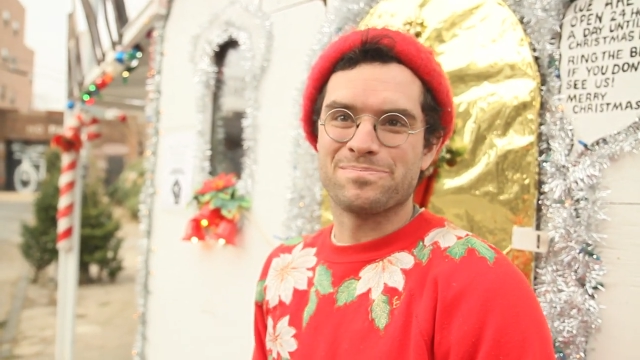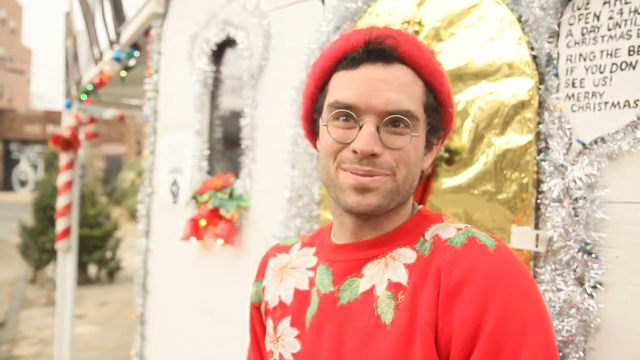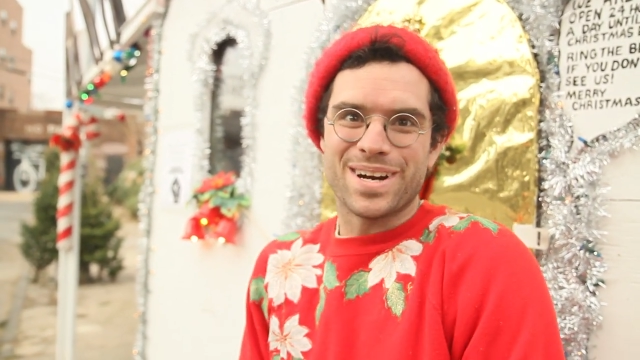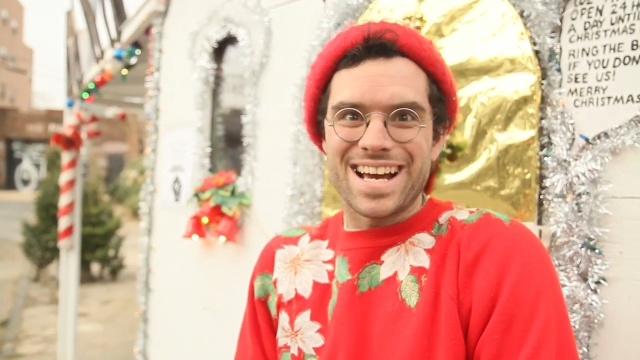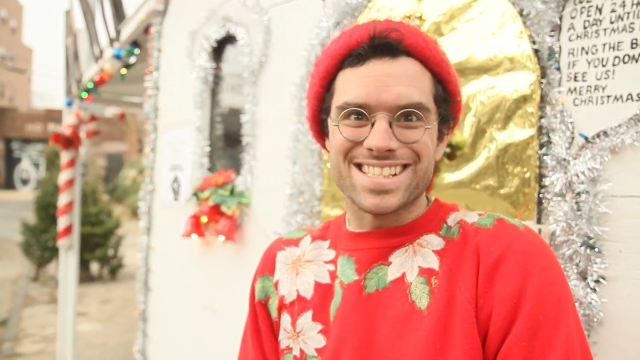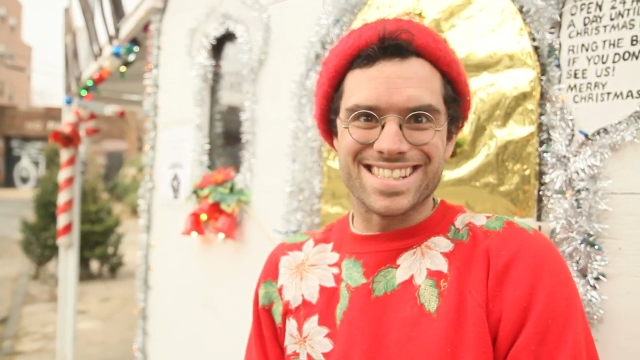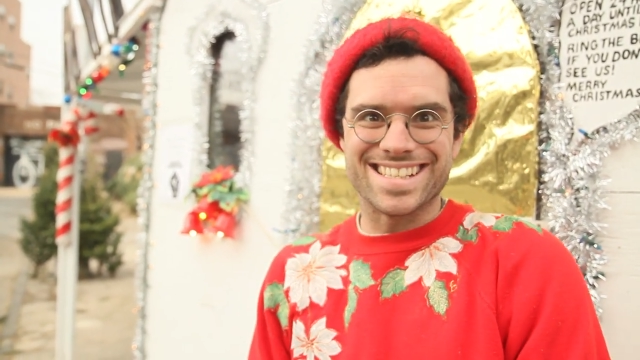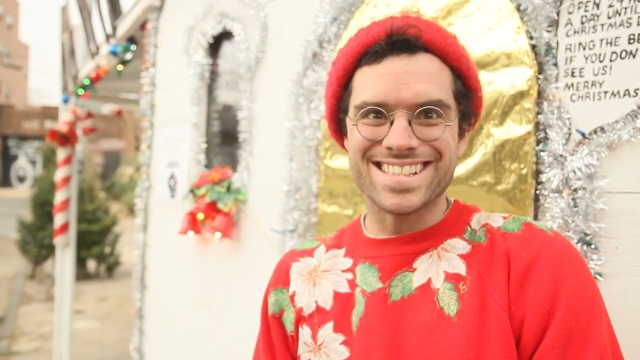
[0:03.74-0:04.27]

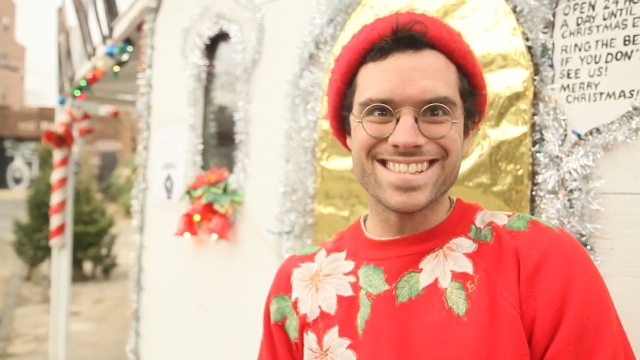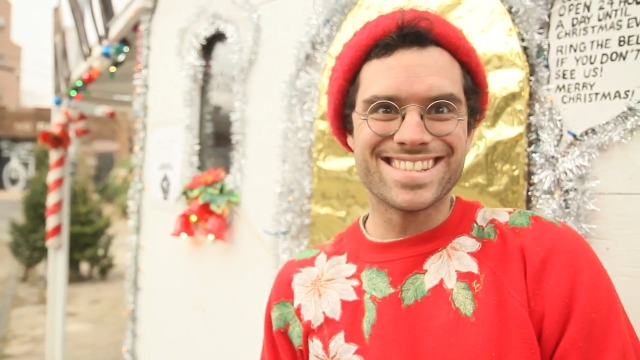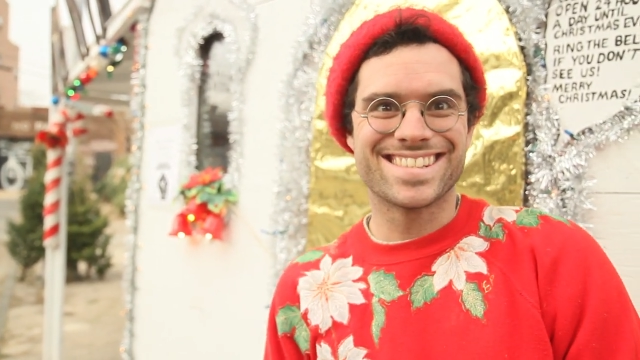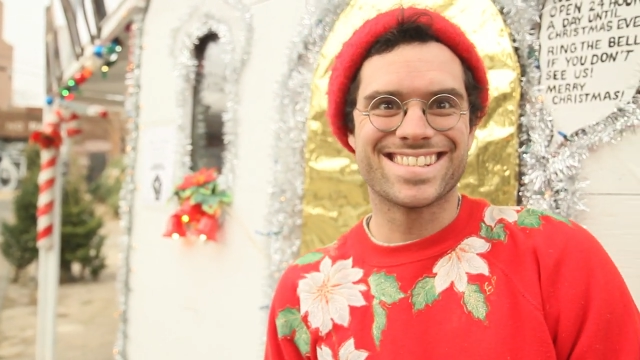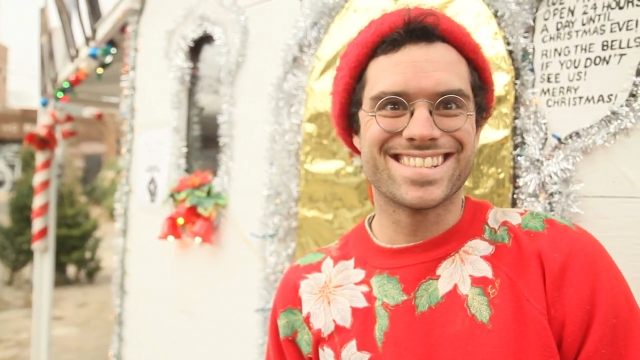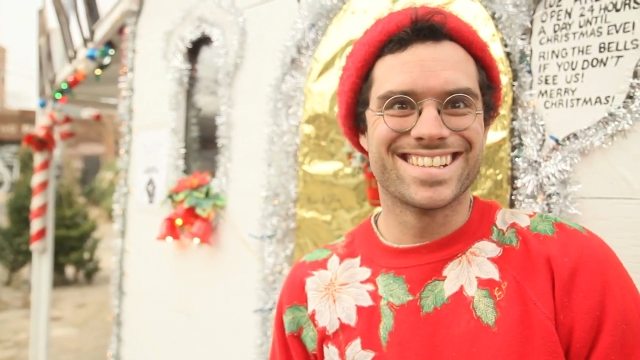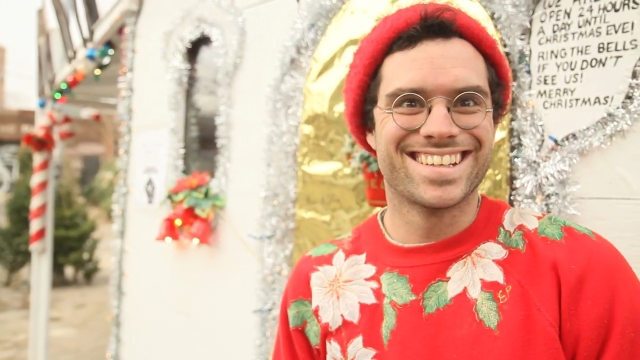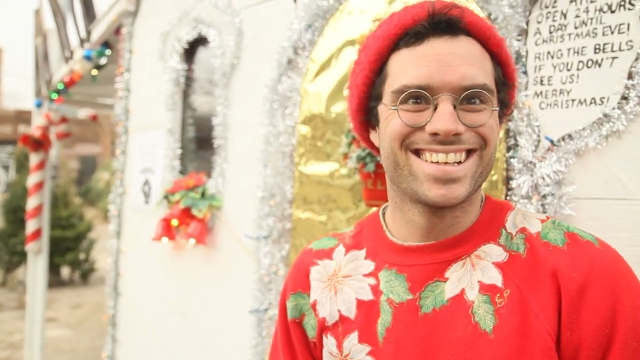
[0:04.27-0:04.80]

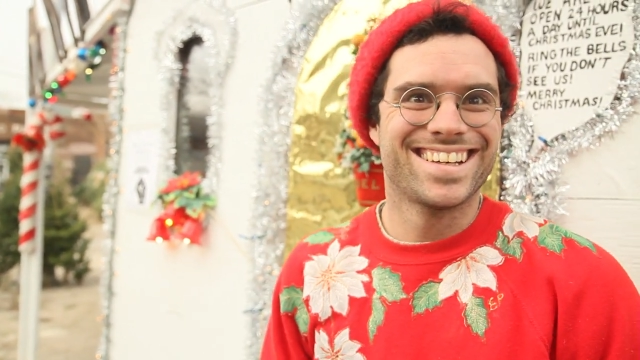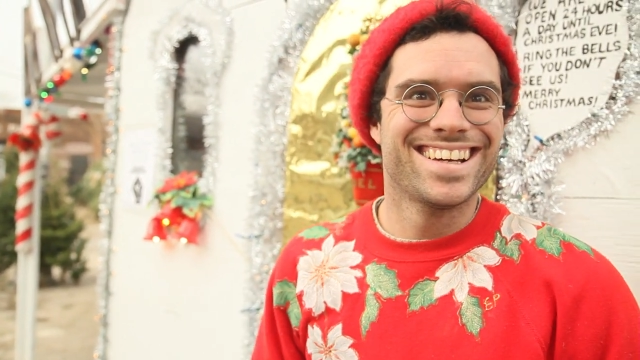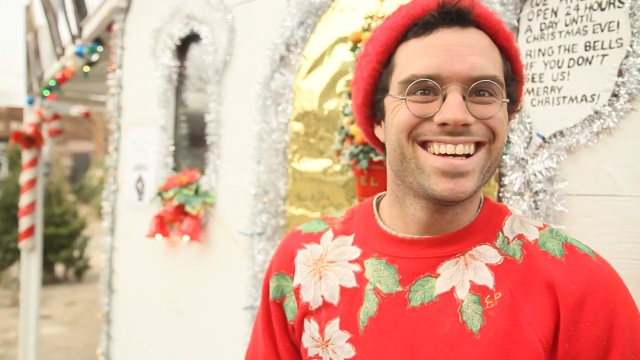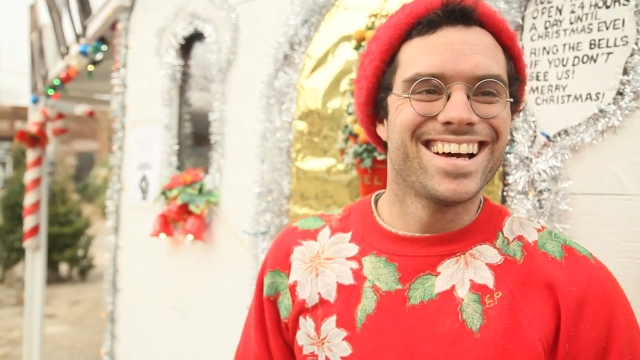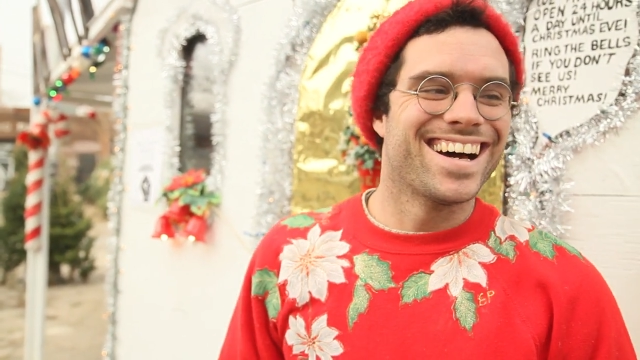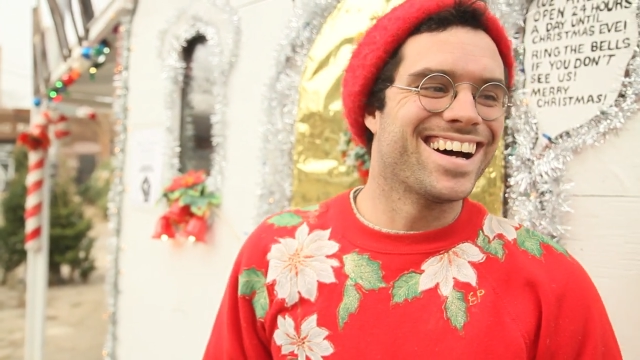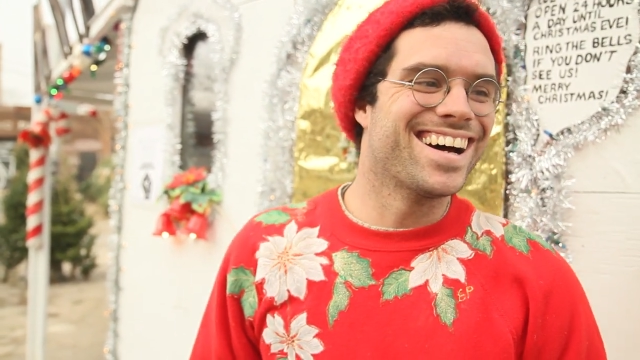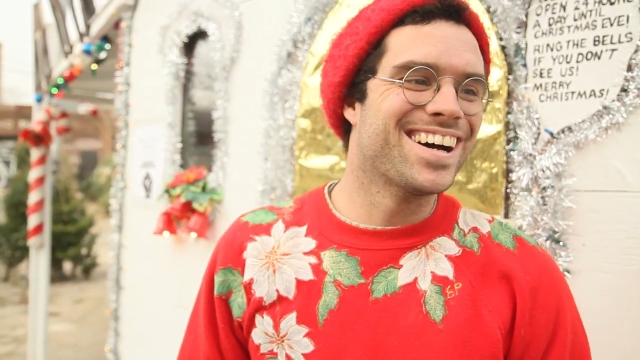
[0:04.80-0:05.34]
presents?
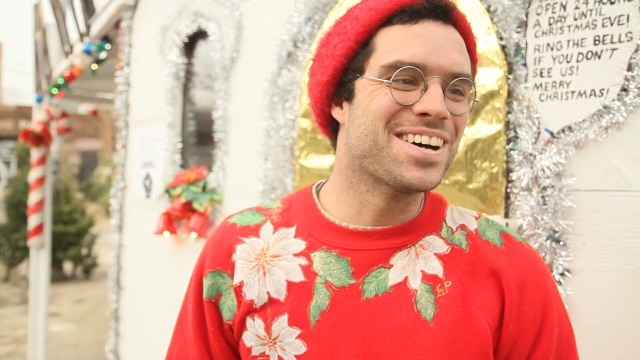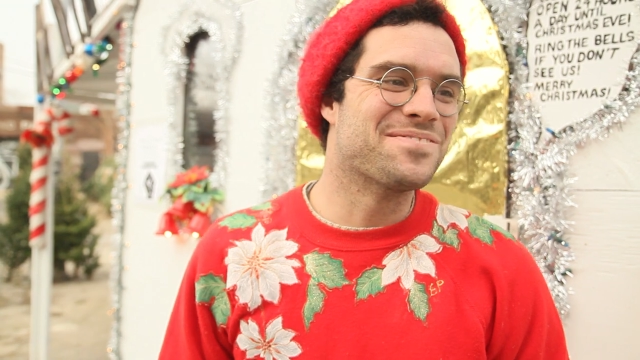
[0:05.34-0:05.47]
Uh,